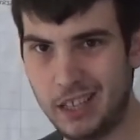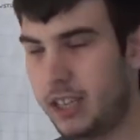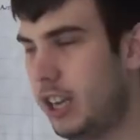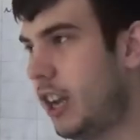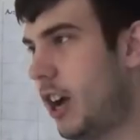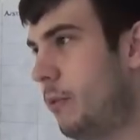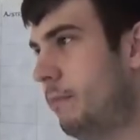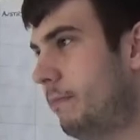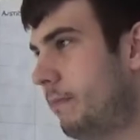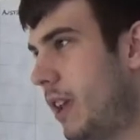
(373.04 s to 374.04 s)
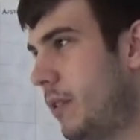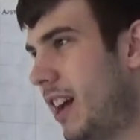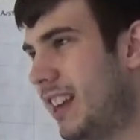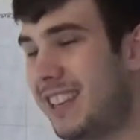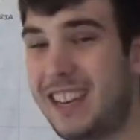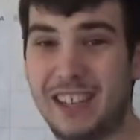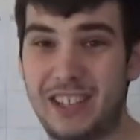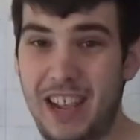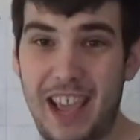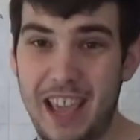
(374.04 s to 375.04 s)
You know, it, I didn't
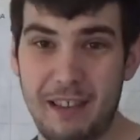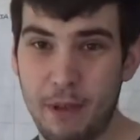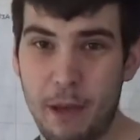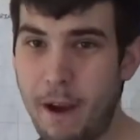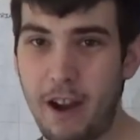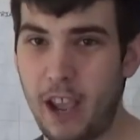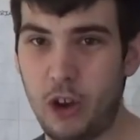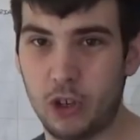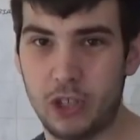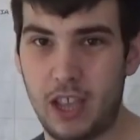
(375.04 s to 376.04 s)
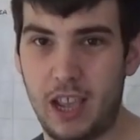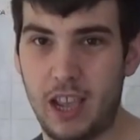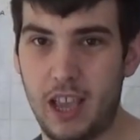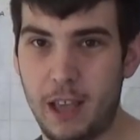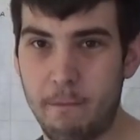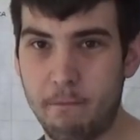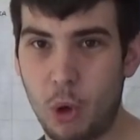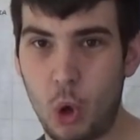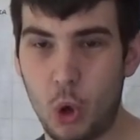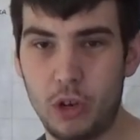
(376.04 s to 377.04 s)
see it, but apparently he crossed the uh,
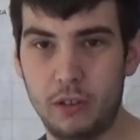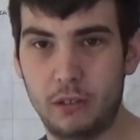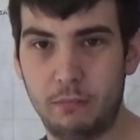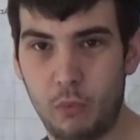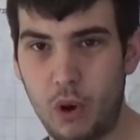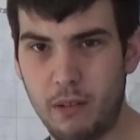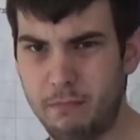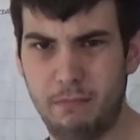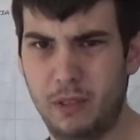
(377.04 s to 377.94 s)
board, the what,